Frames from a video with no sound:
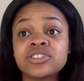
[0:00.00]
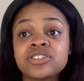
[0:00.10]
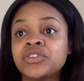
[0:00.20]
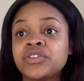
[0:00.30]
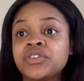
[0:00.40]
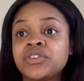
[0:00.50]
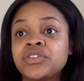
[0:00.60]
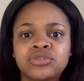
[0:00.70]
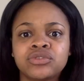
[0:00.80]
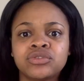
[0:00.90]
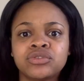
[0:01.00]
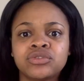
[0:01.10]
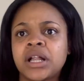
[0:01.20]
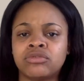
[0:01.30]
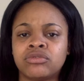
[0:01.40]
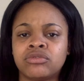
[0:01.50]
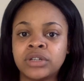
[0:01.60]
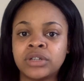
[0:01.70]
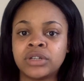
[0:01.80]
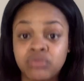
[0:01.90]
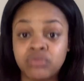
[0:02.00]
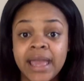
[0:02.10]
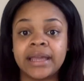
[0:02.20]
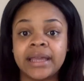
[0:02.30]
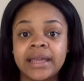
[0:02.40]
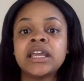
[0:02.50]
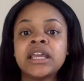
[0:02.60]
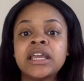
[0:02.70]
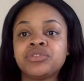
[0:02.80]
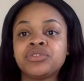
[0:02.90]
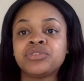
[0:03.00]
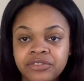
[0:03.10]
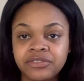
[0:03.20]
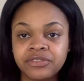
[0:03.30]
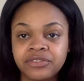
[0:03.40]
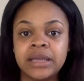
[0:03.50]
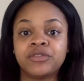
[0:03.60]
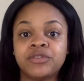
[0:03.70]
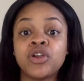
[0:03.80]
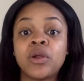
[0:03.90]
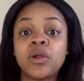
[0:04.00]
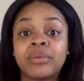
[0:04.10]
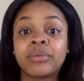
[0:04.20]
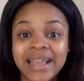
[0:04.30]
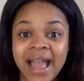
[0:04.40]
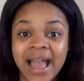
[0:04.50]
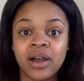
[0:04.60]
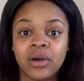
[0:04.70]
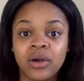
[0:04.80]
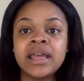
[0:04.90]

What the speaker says: So if your skin is really red, if it's really inflamed, if you're breaking out,